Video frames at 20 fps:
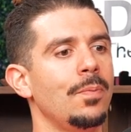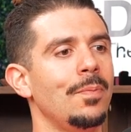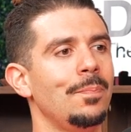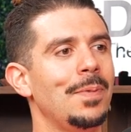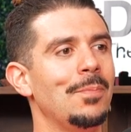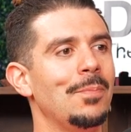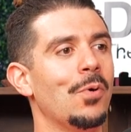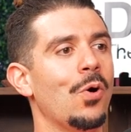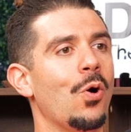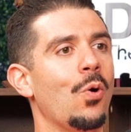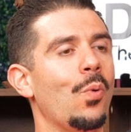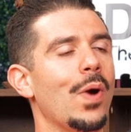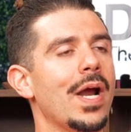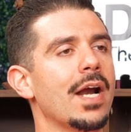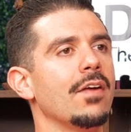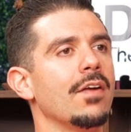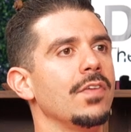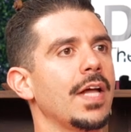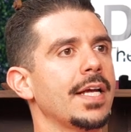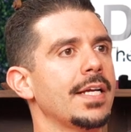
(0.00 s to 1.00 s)
people
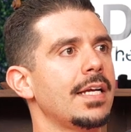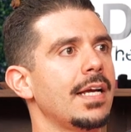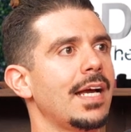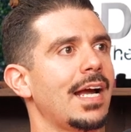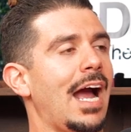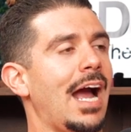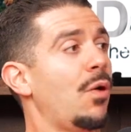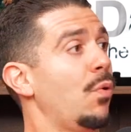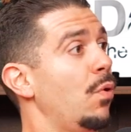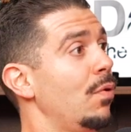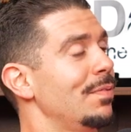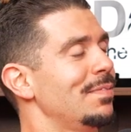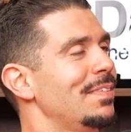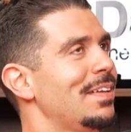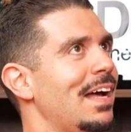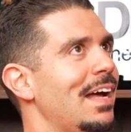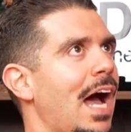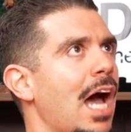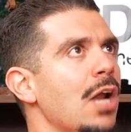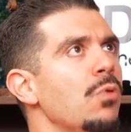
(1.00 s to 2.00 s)
aware of like how,
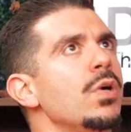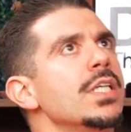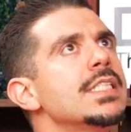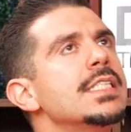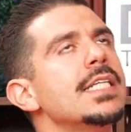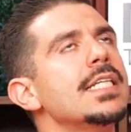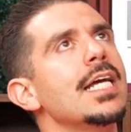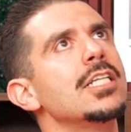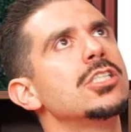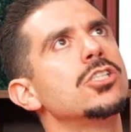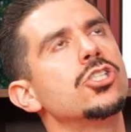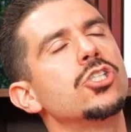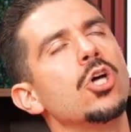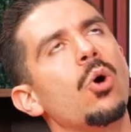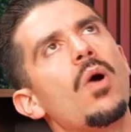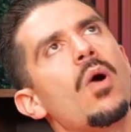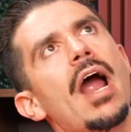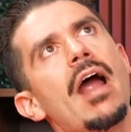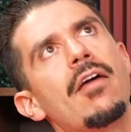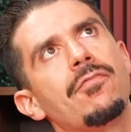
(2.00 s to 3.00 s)
I don't want to say it's
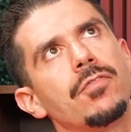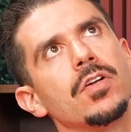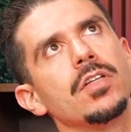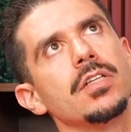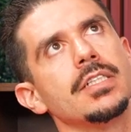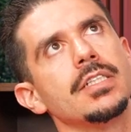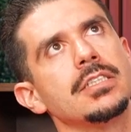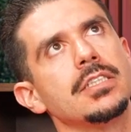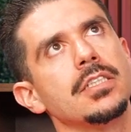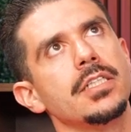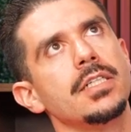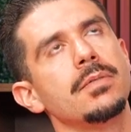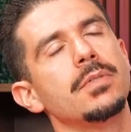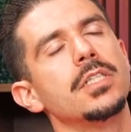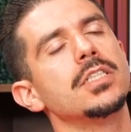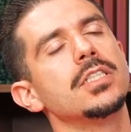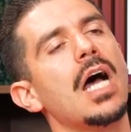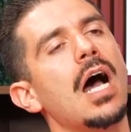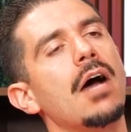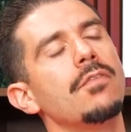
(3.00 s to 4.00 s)
so effortlessly
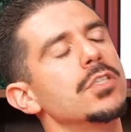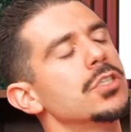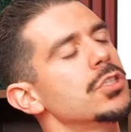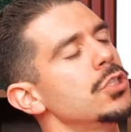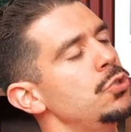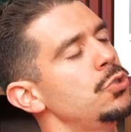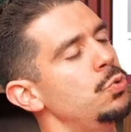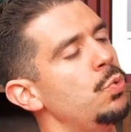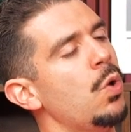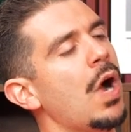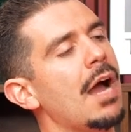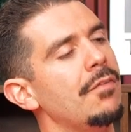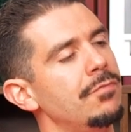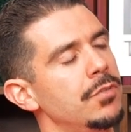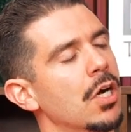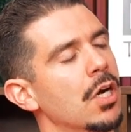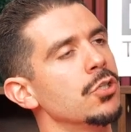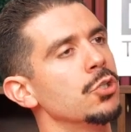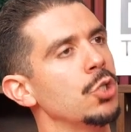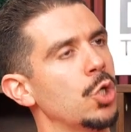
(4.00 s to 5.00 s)
because obviously you have
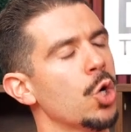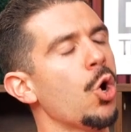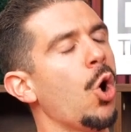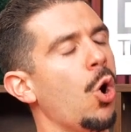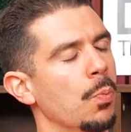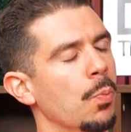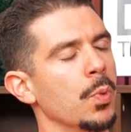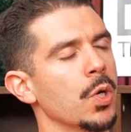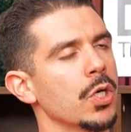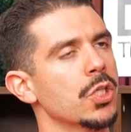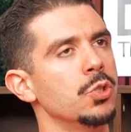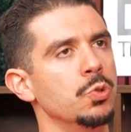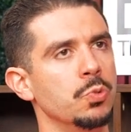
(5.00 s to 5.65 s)
done your homework.